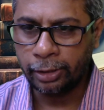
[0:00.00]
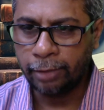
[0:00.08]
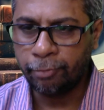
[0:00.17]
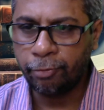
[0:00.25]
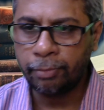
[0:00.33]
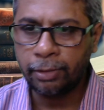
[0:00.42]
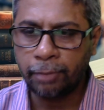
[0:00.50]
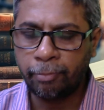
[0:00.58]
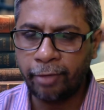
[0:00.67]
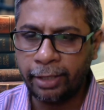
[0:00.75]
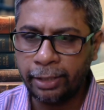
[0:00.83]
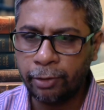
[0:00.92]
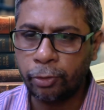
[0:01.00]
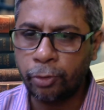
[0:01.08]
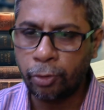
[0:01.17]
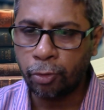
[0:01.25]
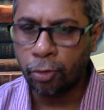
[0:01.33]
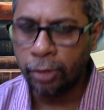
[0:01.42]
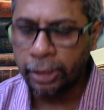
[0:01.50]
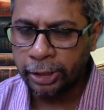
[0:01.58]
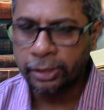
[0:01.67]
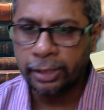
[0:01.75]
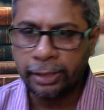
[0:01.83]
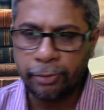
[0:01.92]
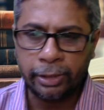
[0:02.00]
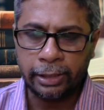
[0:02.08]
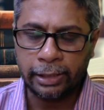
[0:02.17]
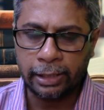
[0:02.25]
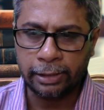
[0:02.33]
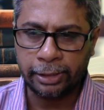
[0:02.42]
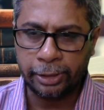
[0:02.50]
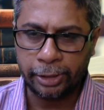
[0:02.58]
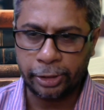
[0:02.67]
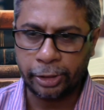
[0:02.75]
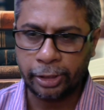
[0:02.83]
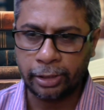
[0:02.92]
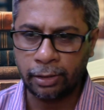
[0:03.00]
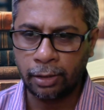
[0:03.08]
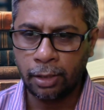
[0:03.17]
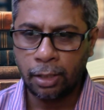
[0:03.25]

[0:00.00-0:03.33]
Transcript: If you have the very good knowledge, the unique destination,